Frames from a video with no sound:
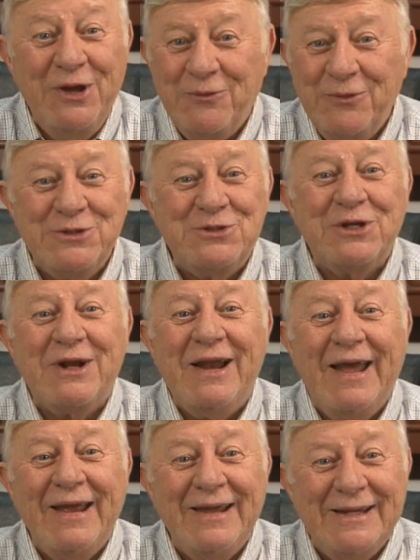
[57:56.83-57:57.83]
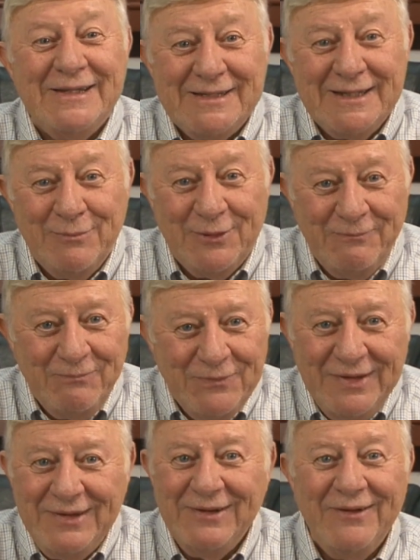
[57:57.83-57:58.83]
We're just a clanging cymbal,
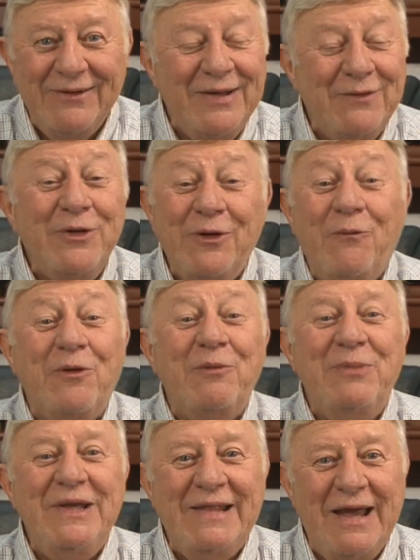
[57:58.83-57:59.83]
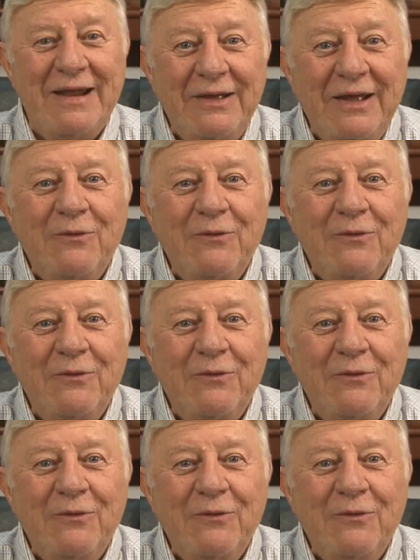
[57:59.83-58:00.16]
you know, and we don't want to be that.